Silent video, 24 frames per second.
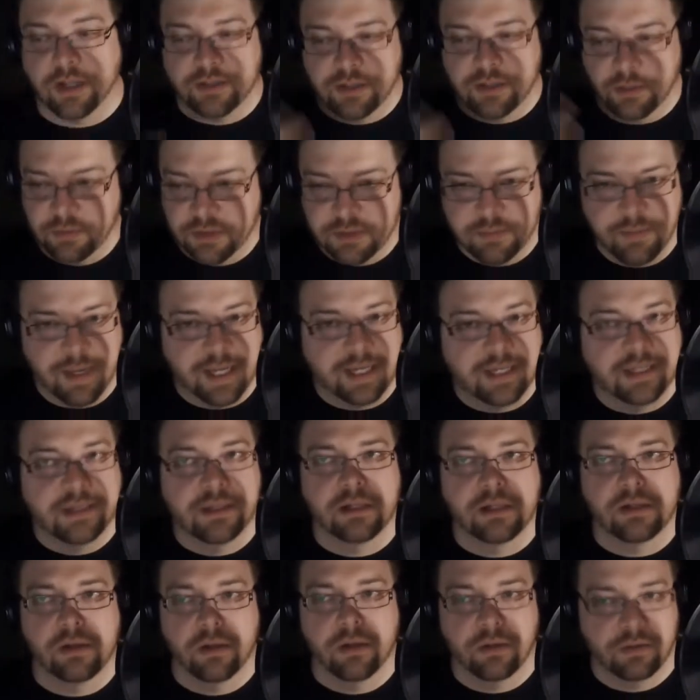And someone's making
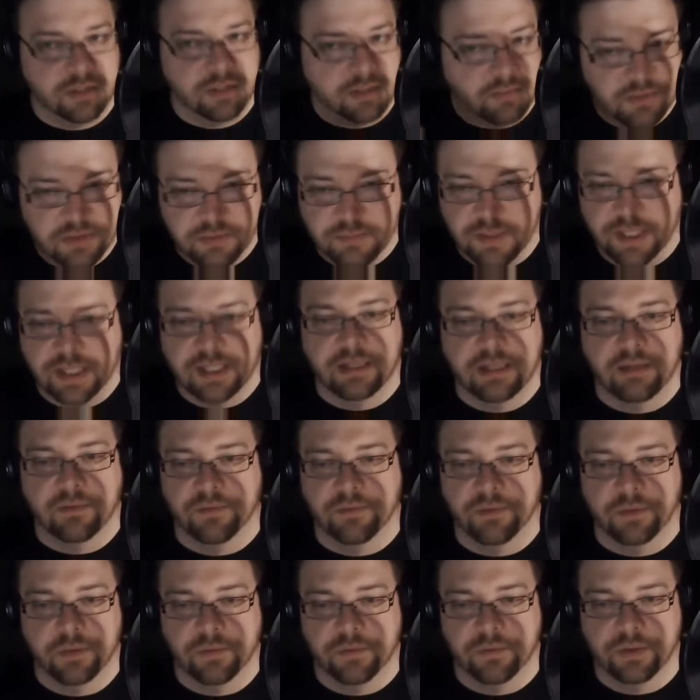the clothes, someone's making the
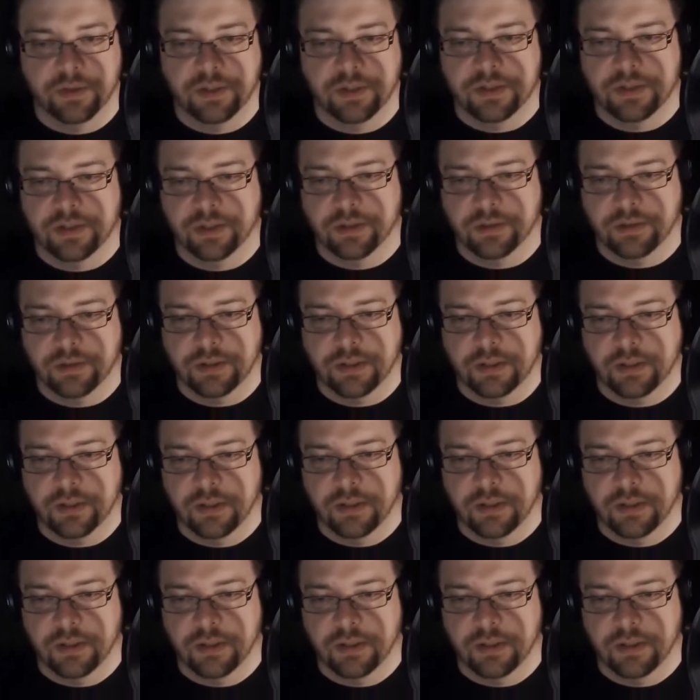food for these children.